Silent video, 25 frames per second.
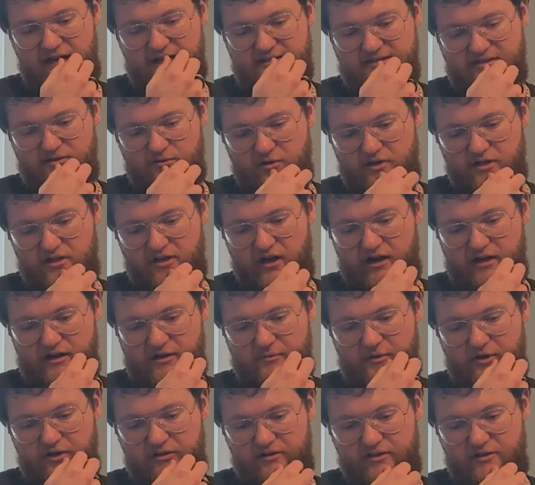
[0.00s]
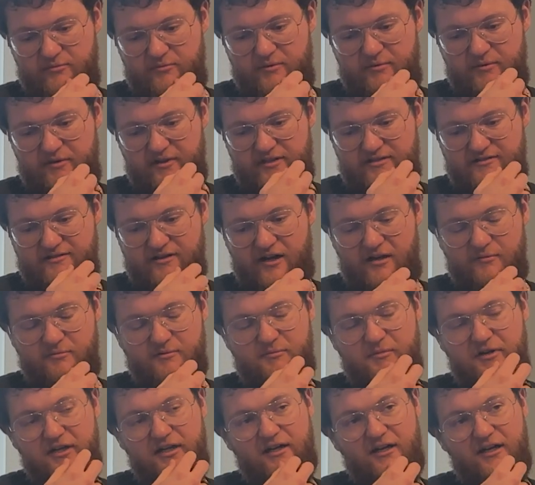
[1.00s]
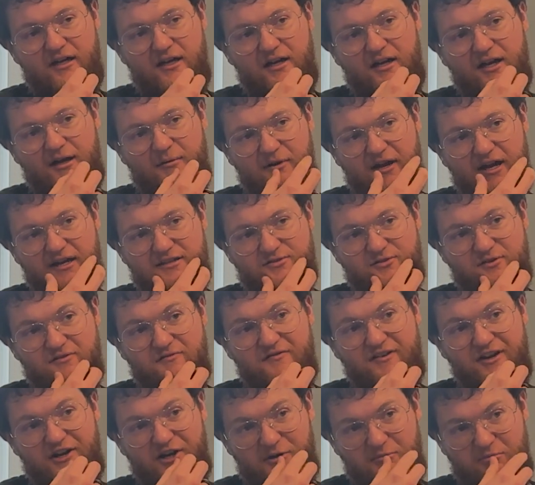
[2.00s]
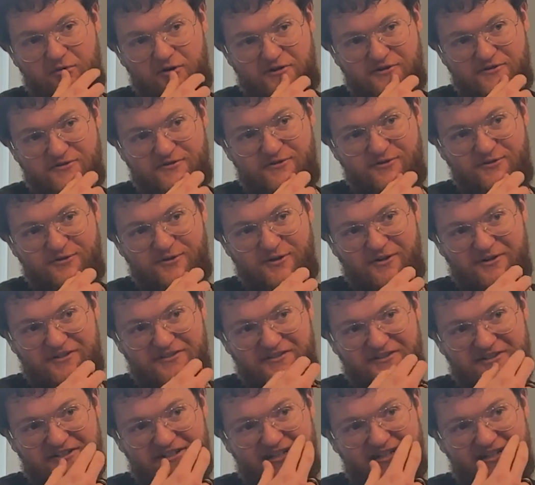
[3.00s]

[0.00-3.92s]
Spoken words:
still want to talk about a little bit about this topic, but I'm going to ask you a very personal question